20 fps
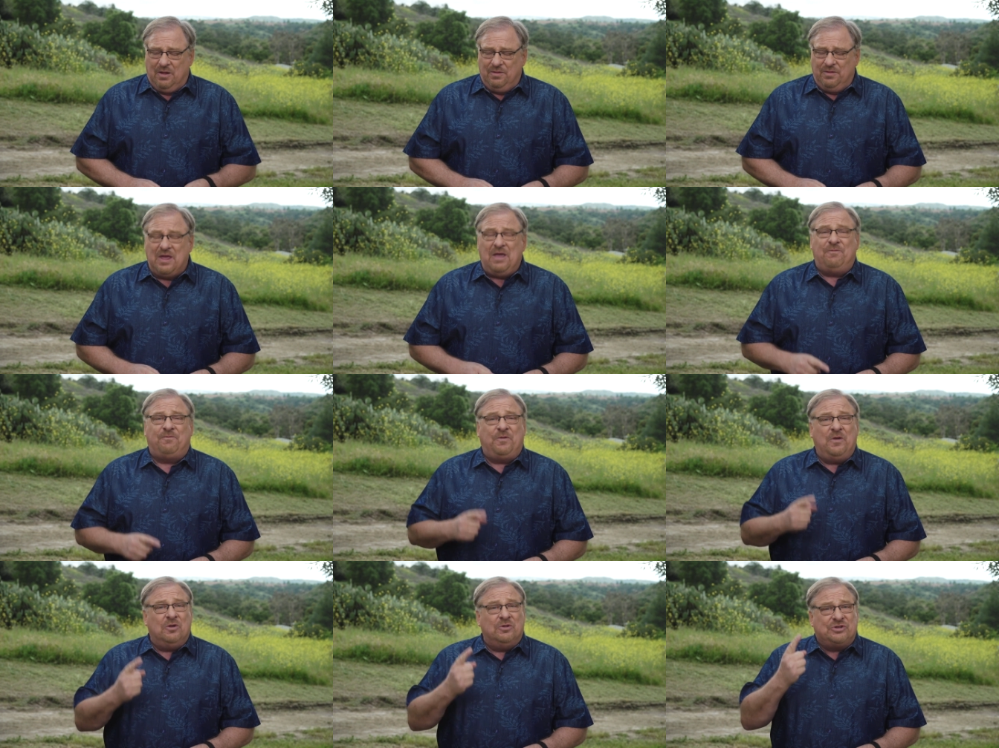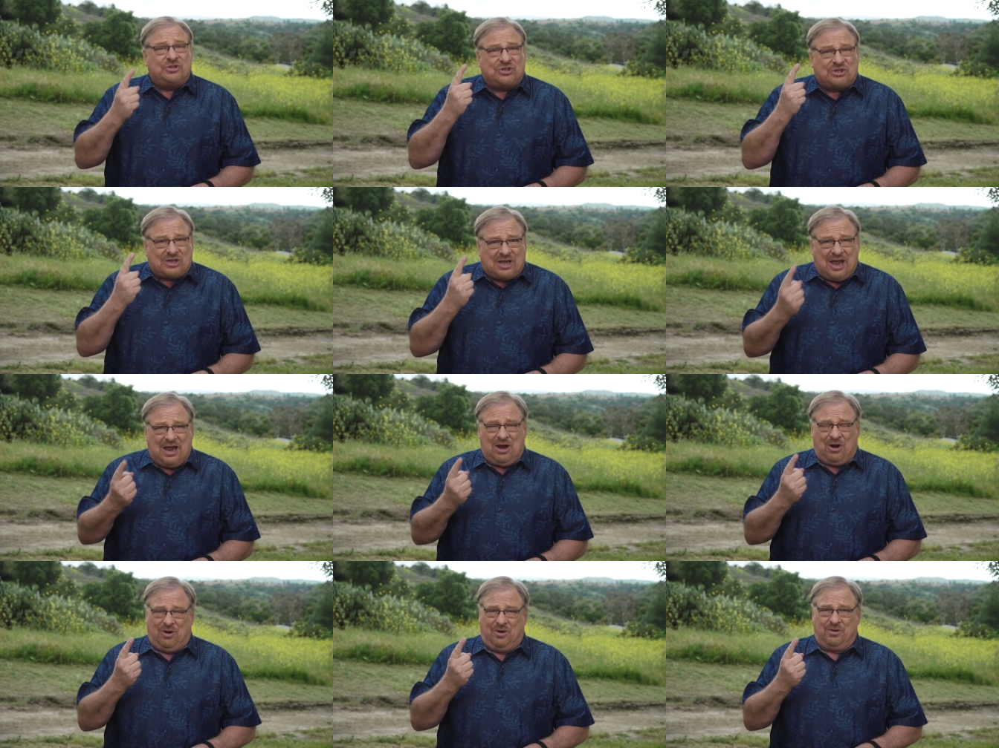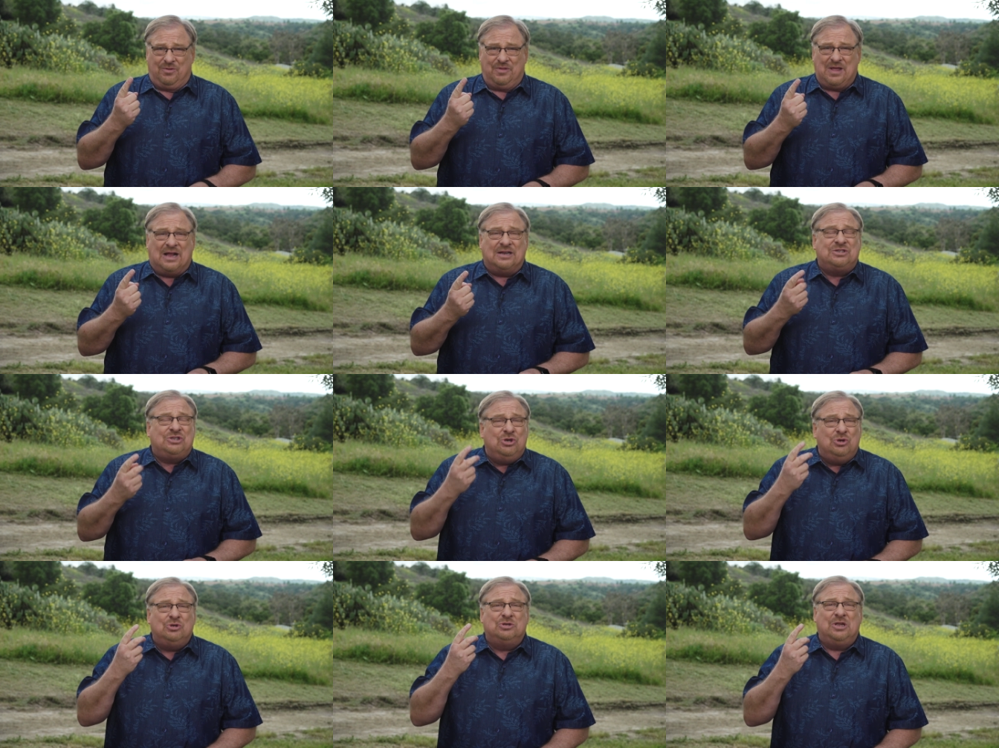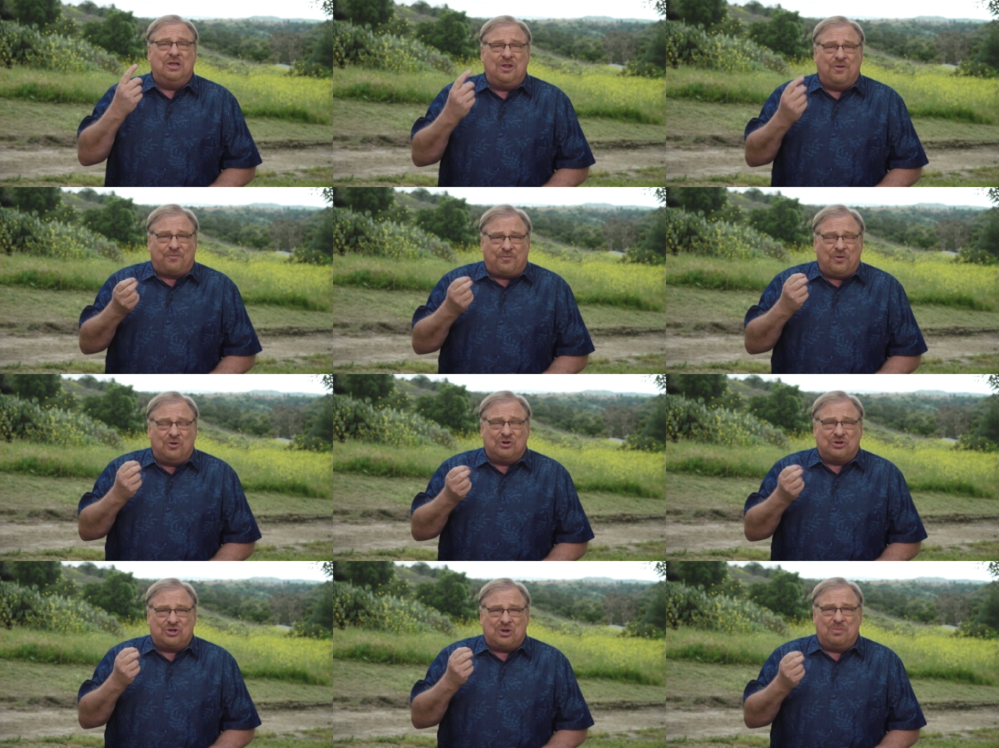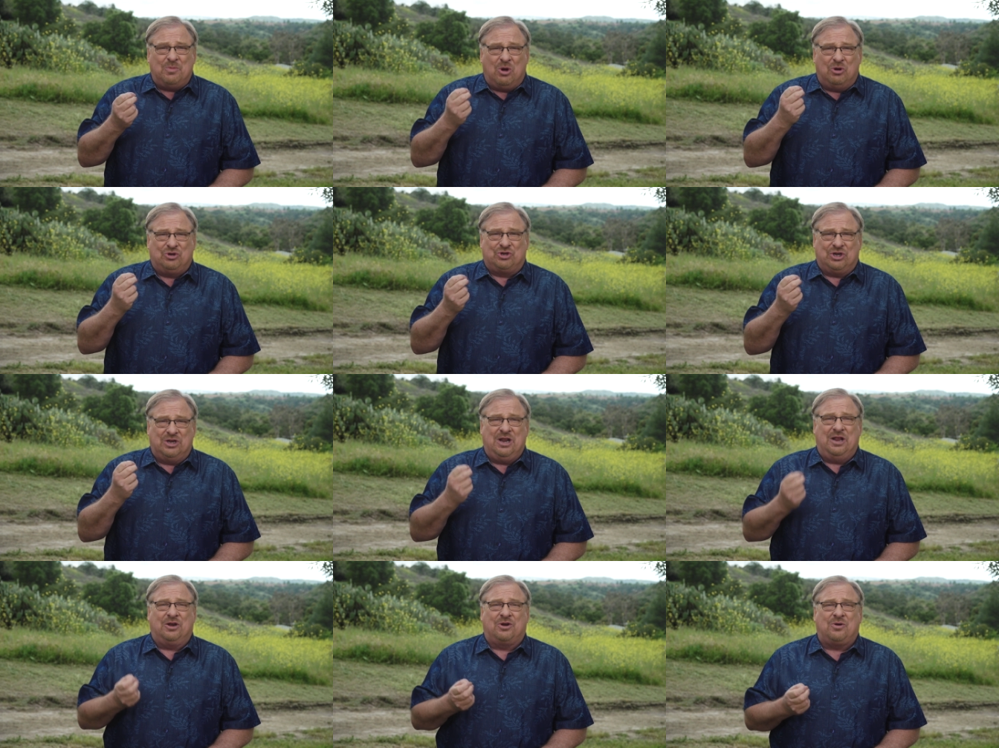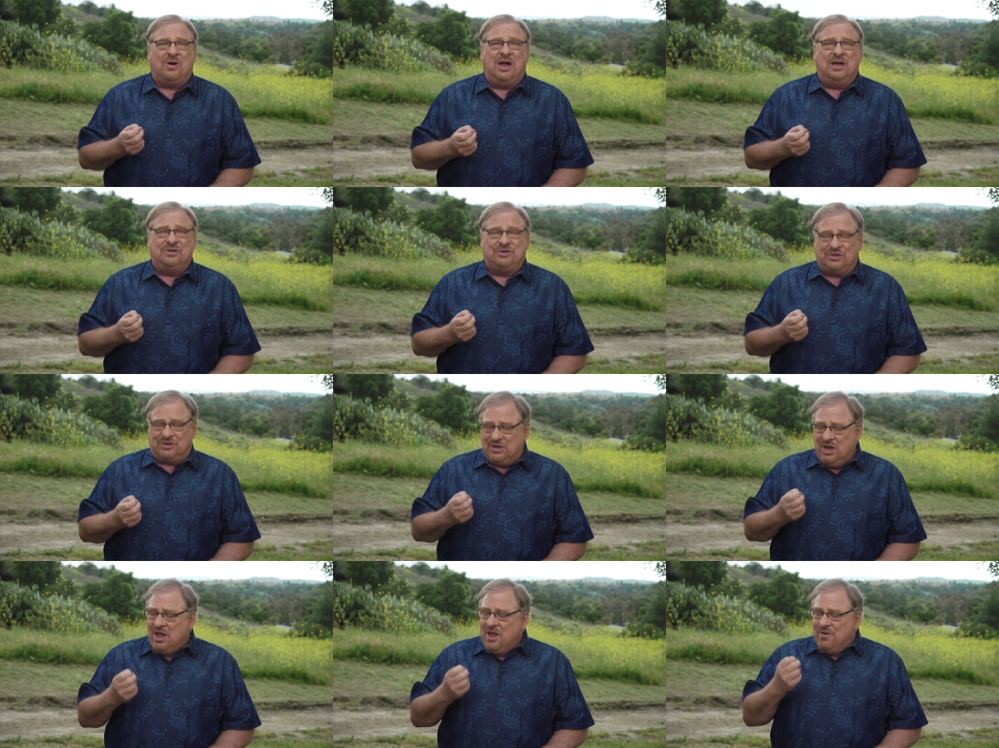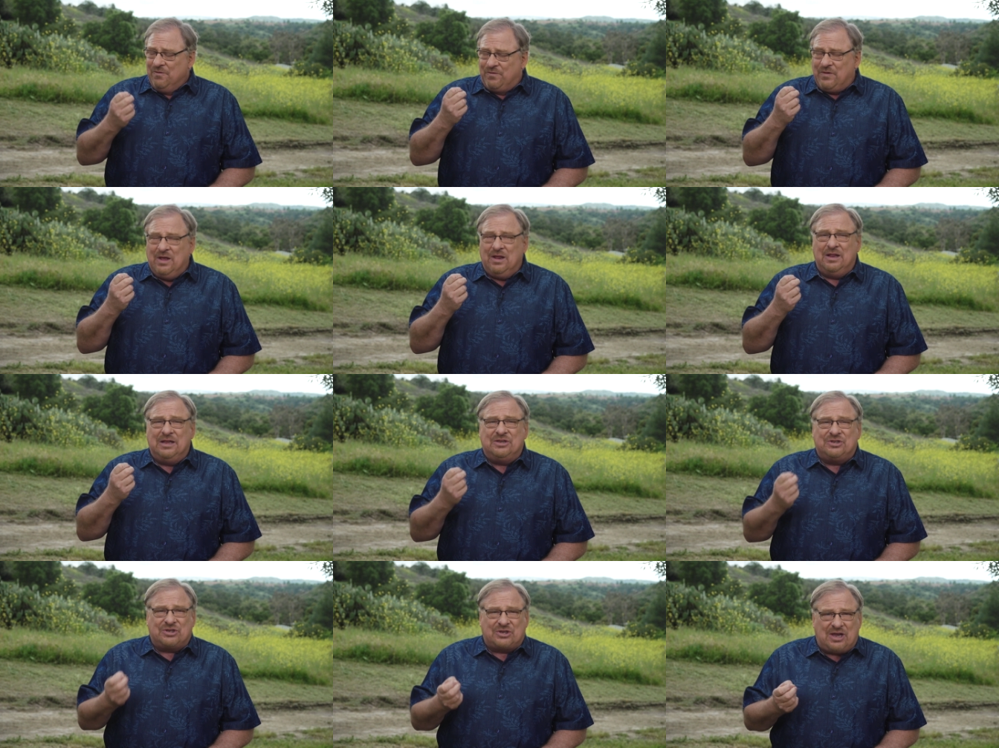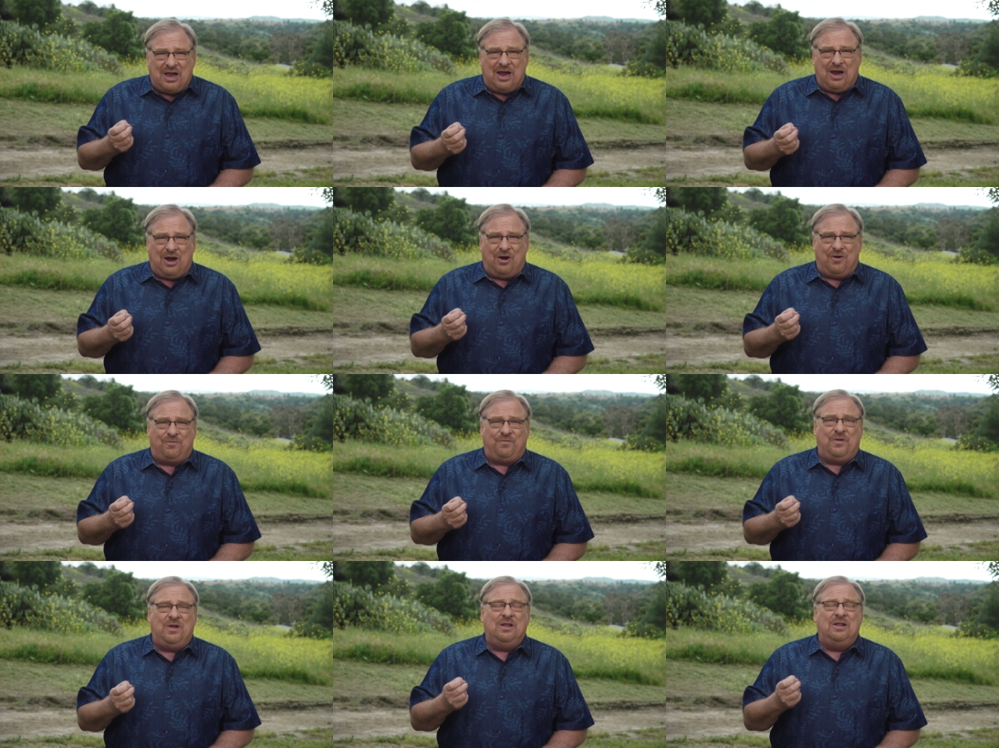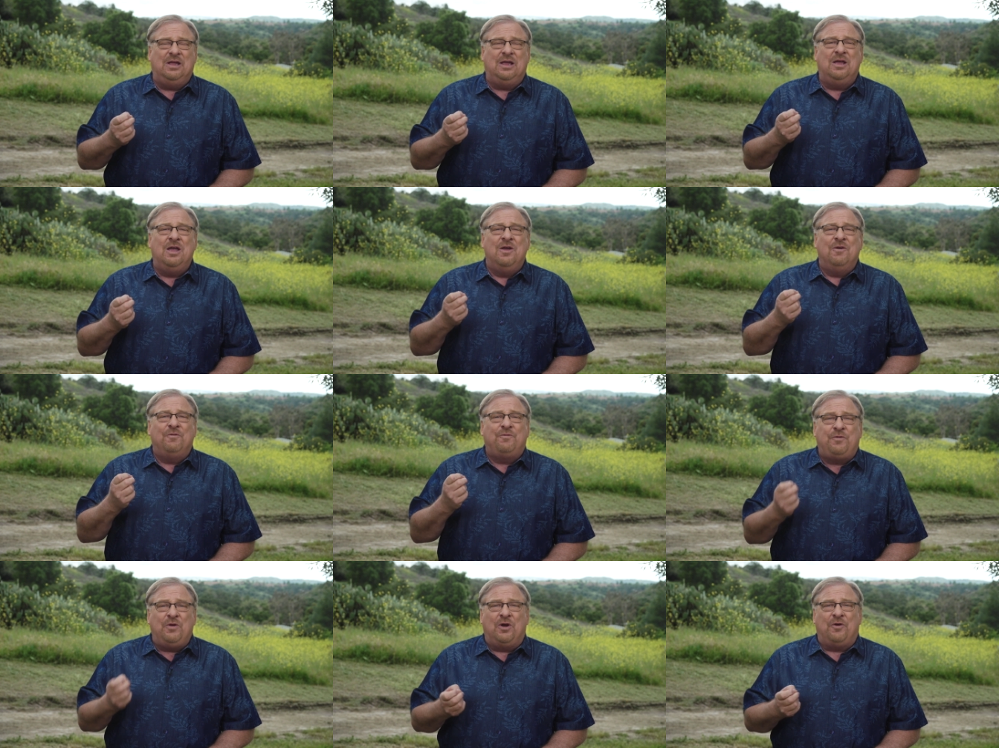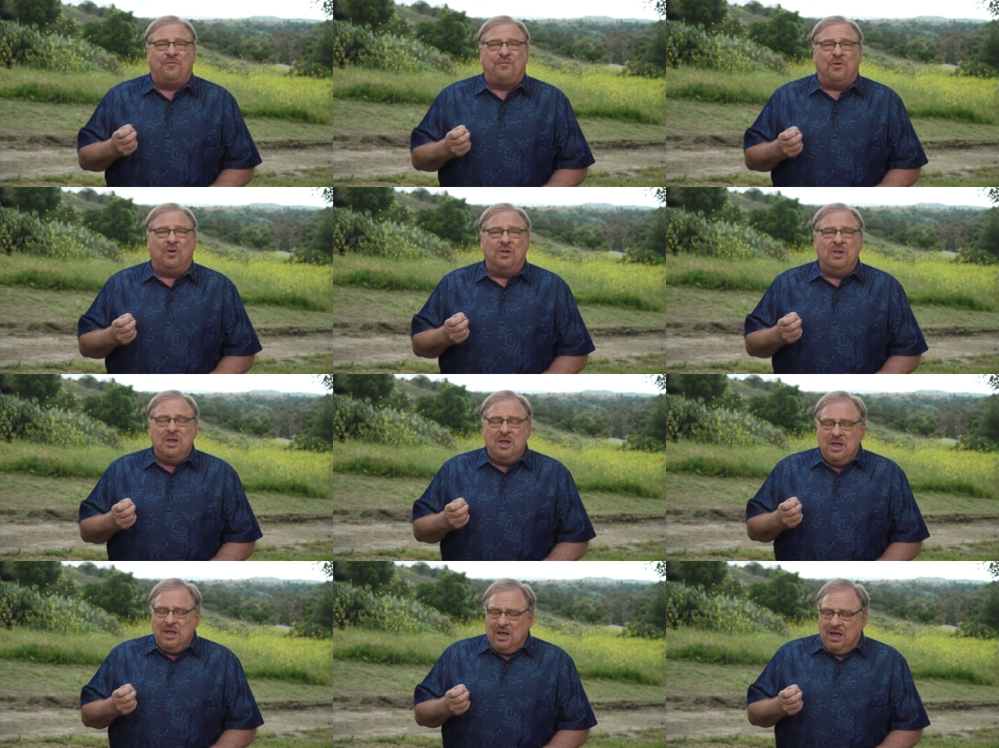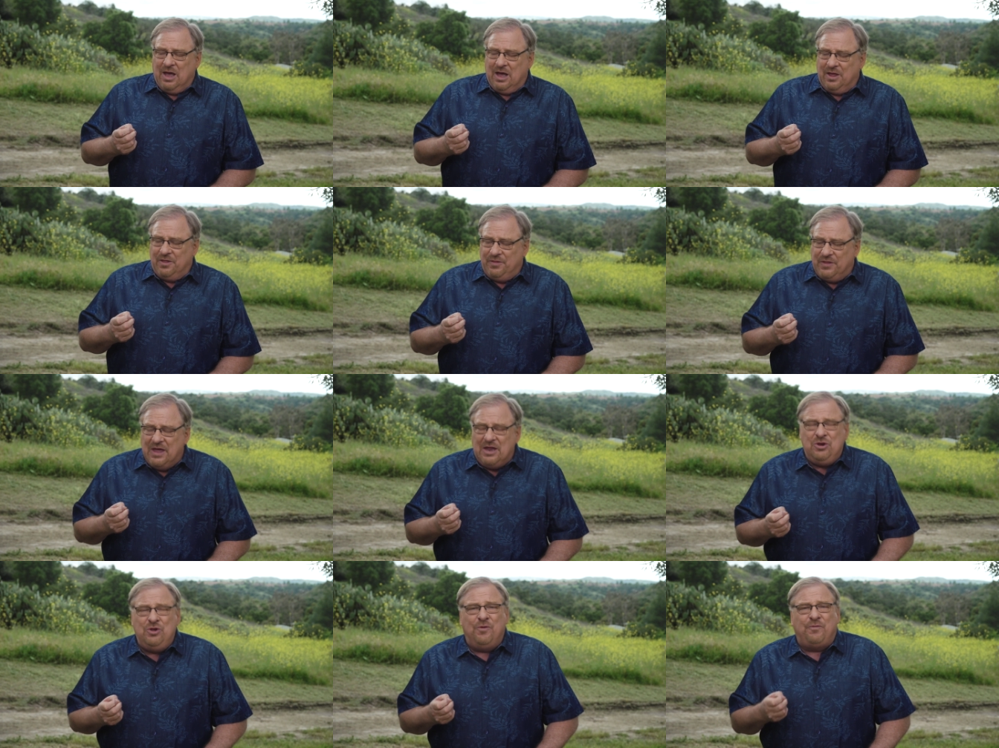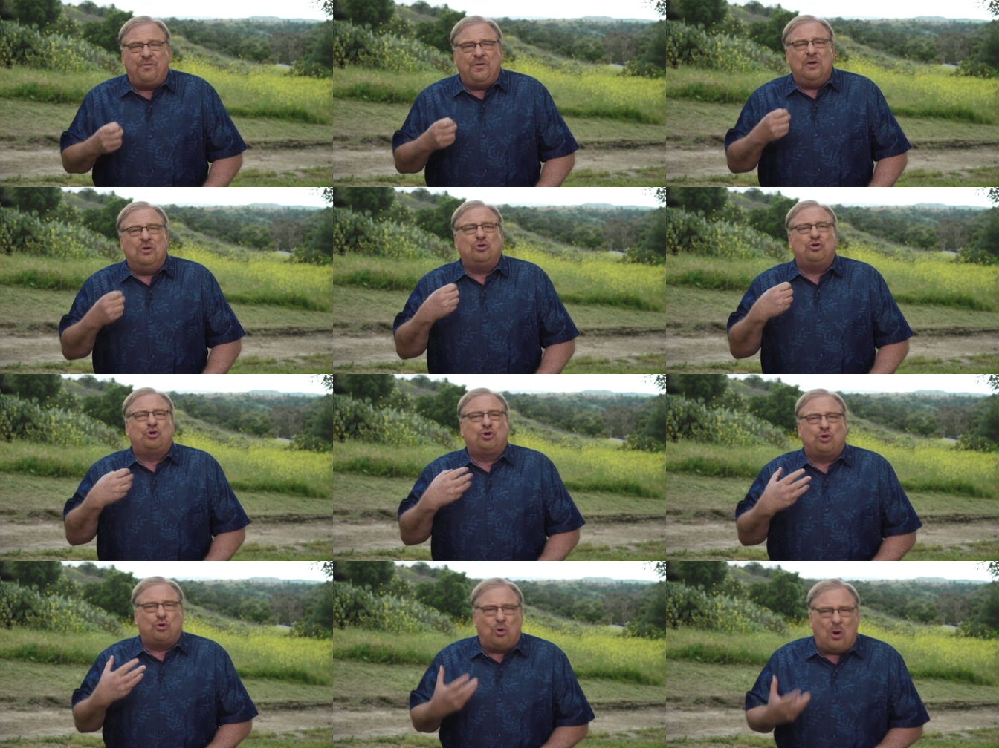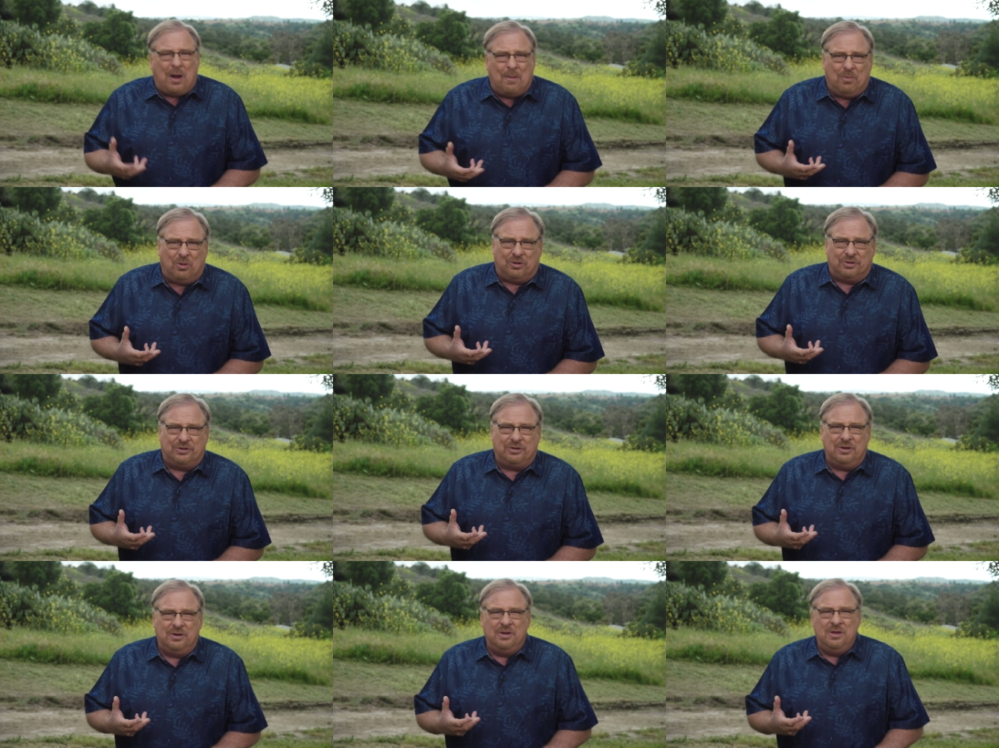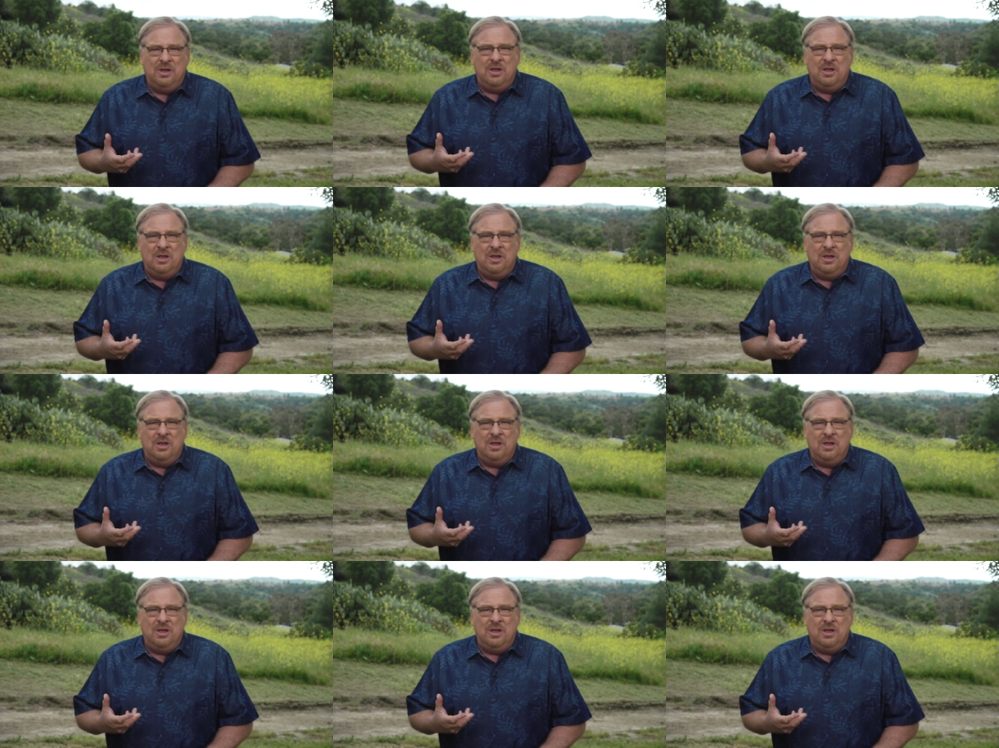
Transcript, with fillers: They feel scared. That's usually the first emotion in a crisis, feeling scared, feeling fearful. Then you feel troubled.